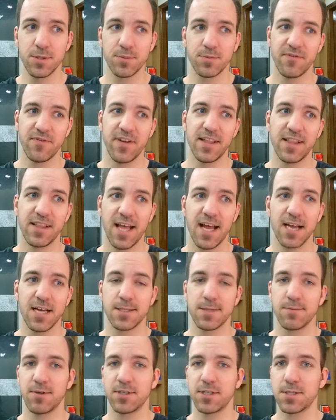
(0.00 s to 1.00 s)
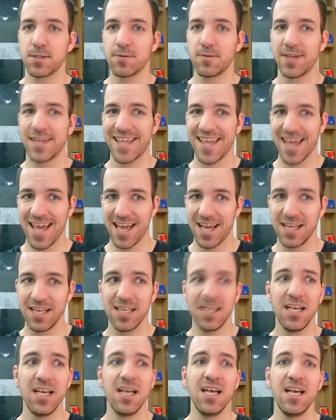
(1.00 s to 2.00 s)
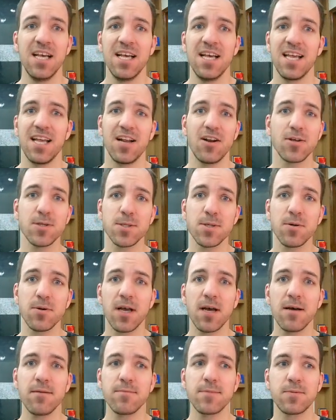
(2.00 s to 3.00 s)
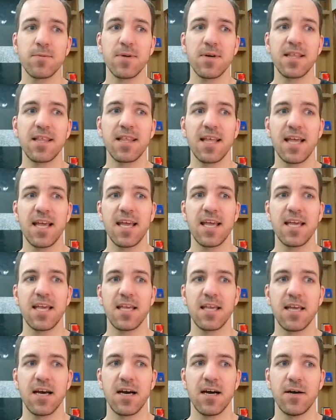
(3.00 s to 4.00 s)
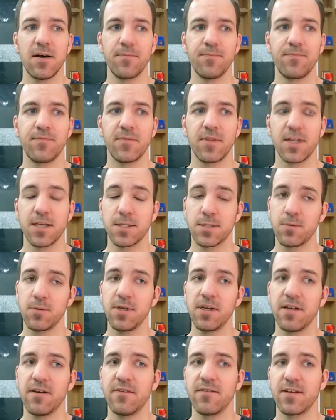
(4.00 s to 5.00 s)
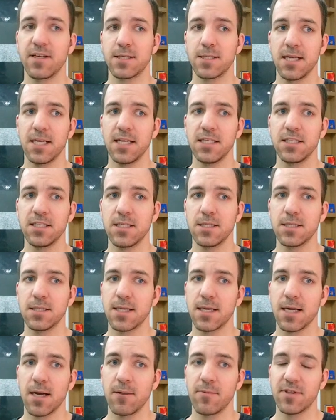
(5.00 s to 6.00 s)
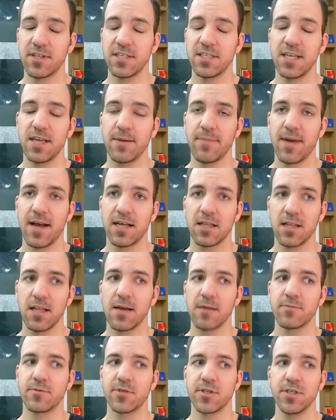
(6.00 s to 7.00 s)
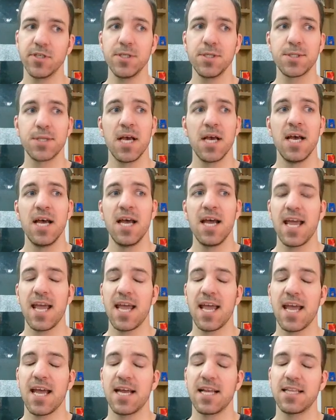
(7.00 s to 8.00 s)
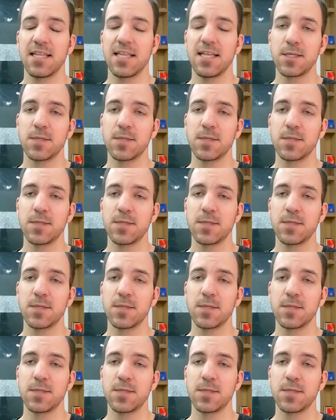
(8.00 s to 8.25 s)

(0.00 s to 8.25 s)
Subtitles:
is prevent that as much as we can. It also comes with a suite of extensions that come with the Jetpack libraries, and